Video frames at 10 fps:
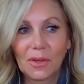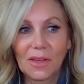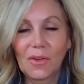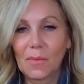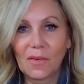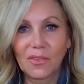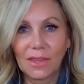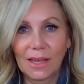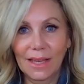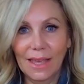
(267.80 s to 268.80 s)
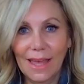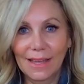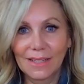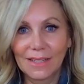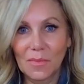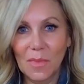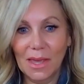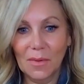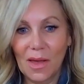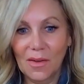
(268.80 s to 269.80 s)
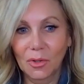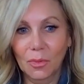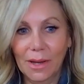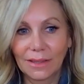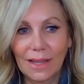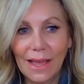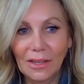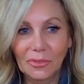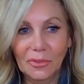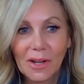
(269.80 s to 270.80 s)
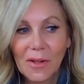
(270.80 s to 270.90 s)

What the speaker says: give him everything I can to make him have a great life.